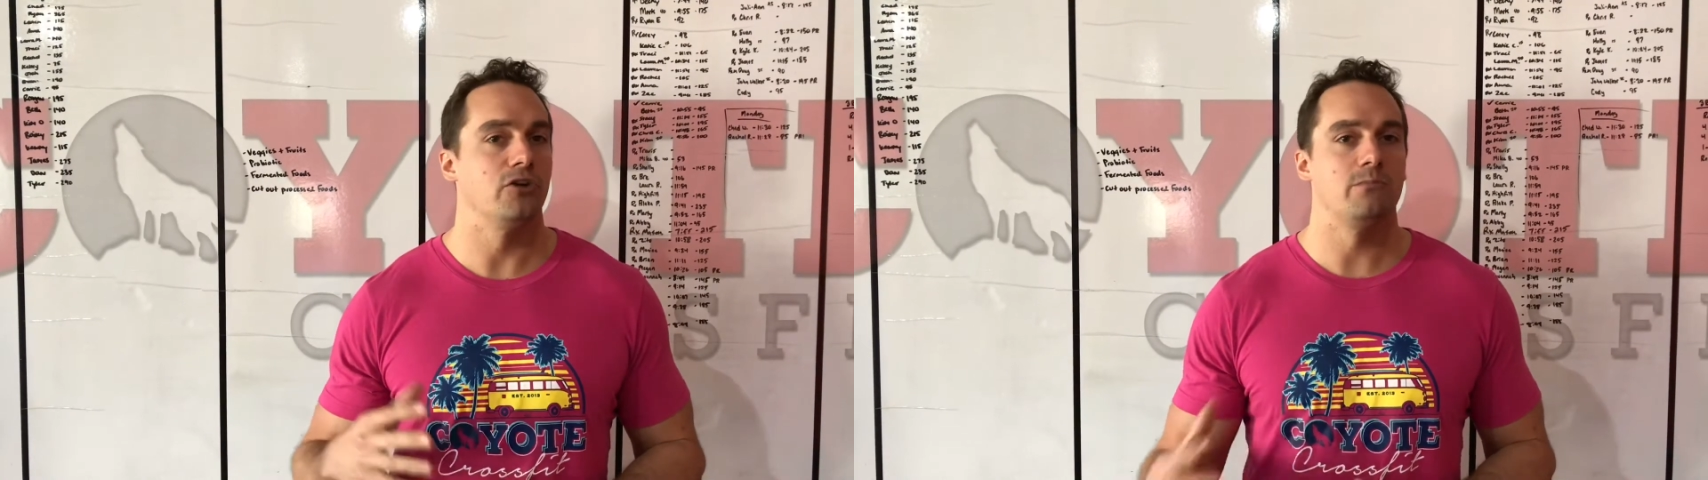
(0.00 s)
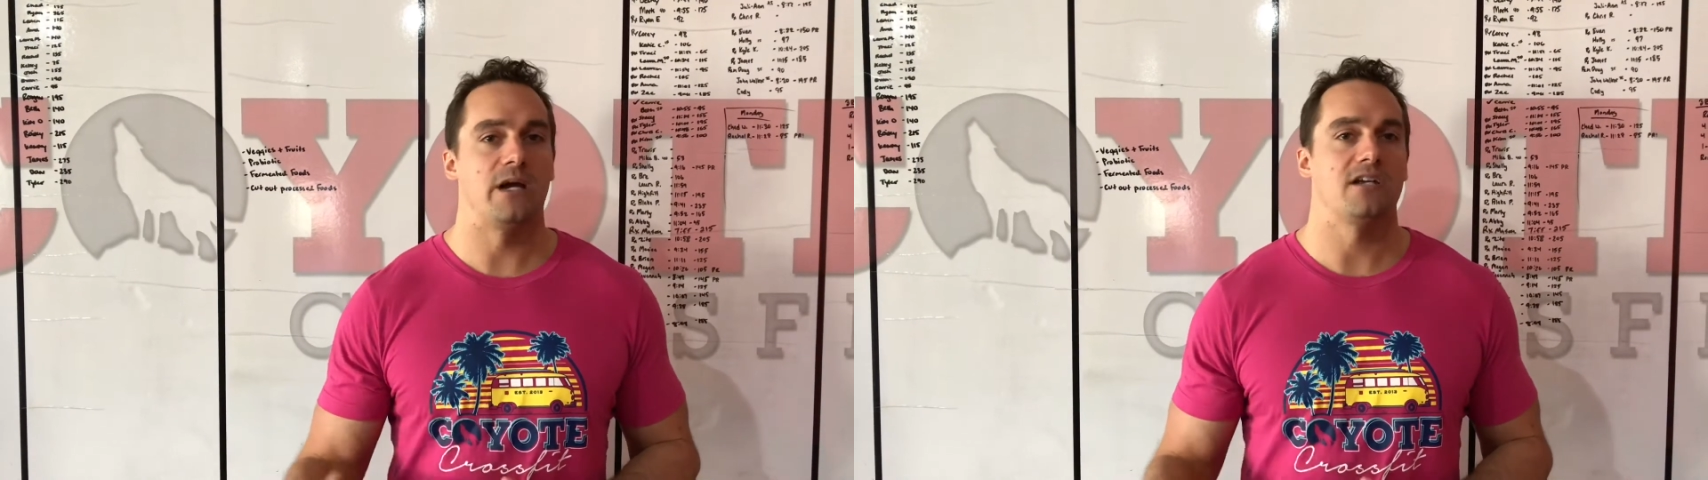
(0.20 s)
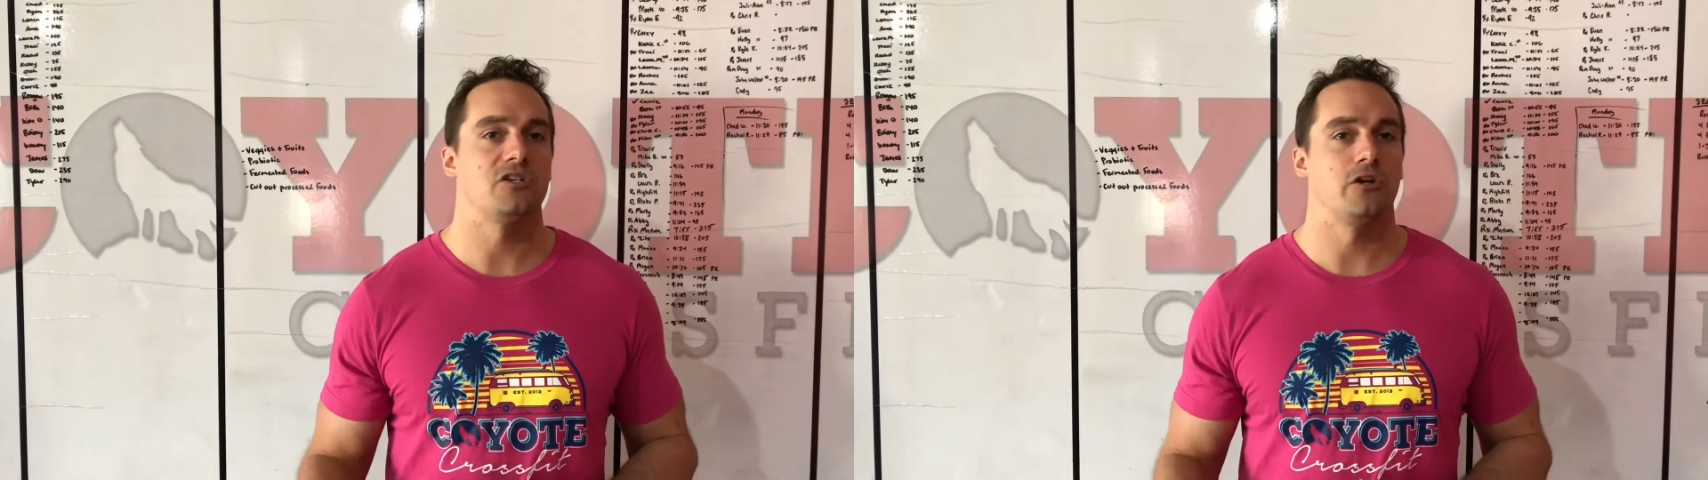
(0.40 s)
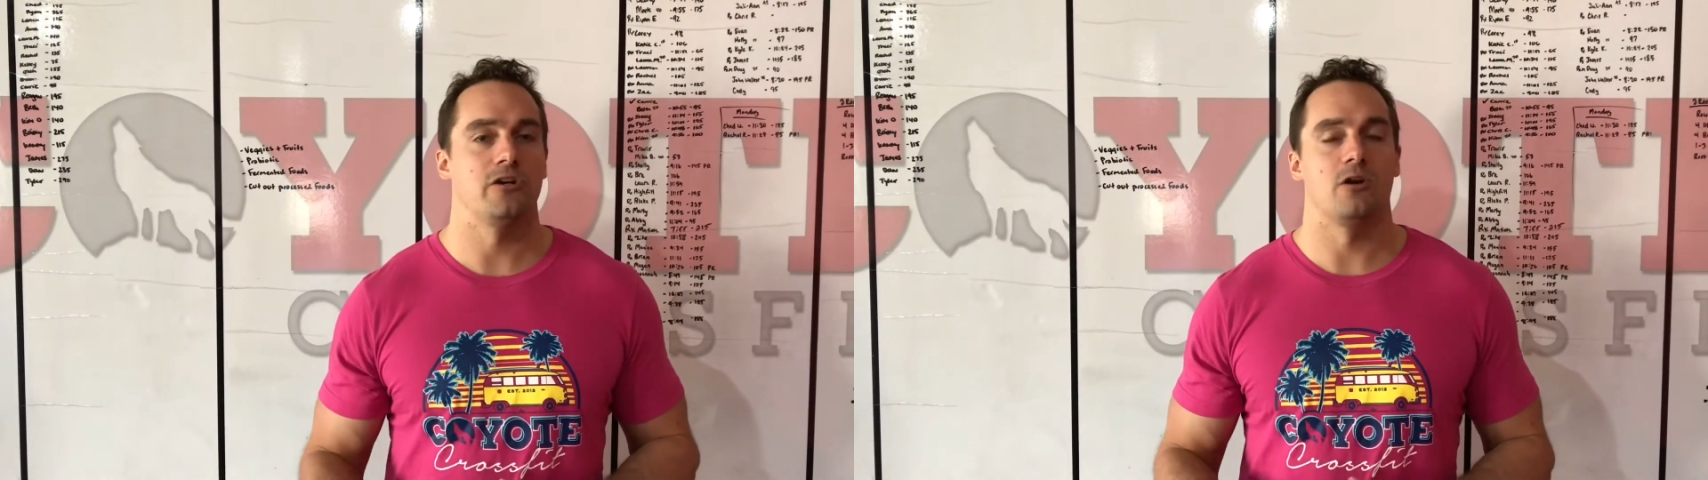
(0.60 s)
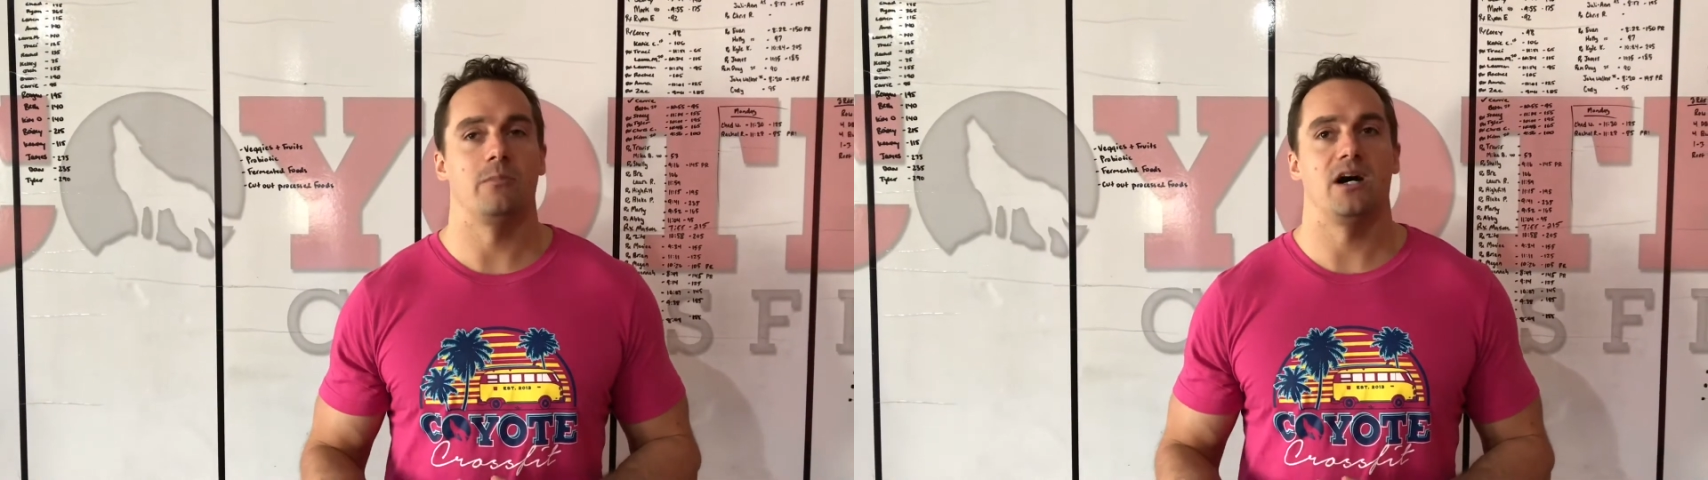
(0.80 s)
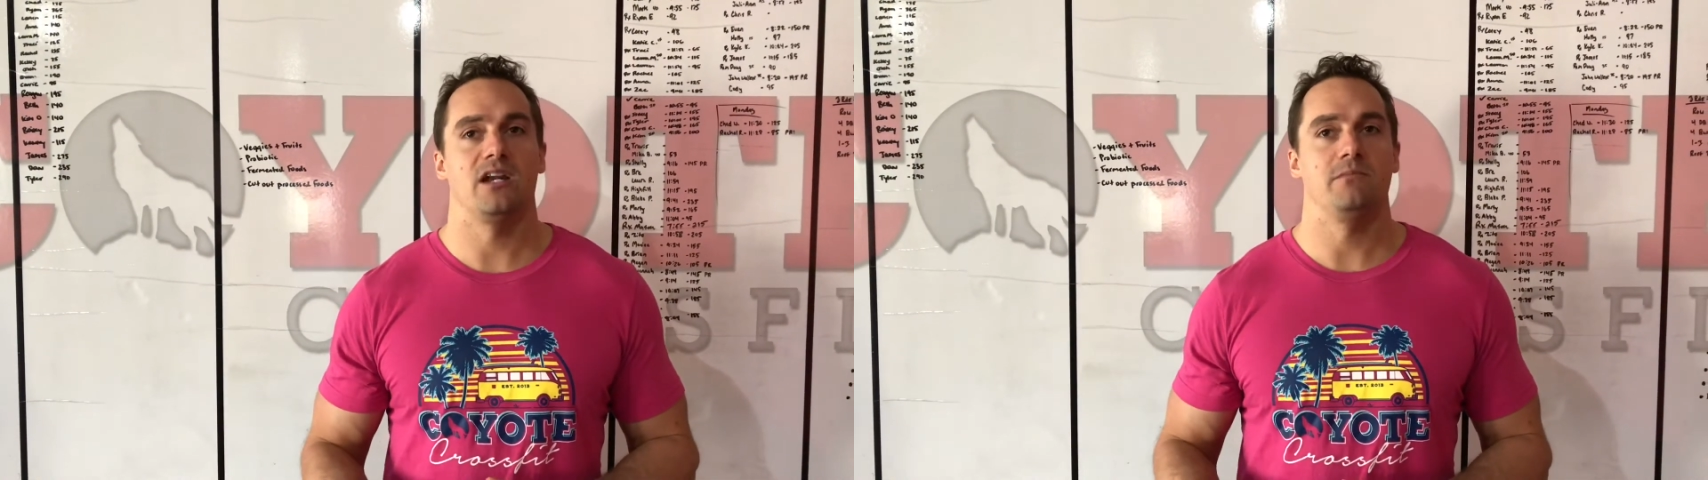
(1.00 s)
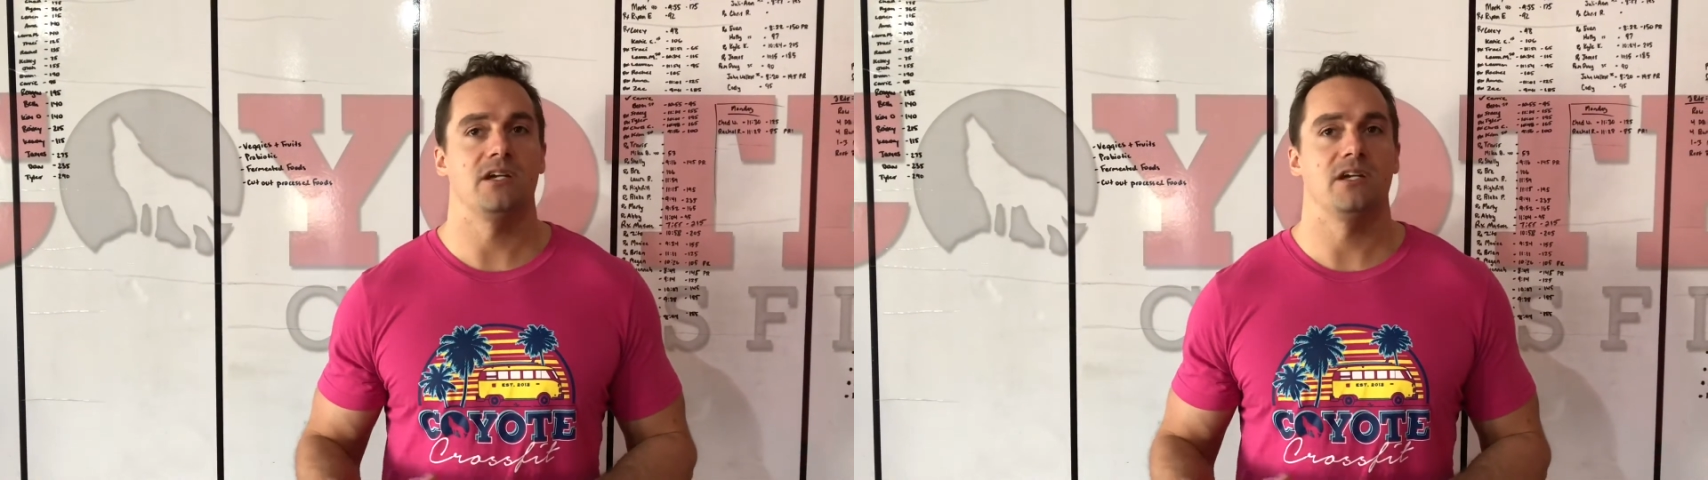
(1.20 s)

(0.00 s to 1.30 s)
good bacteria in our body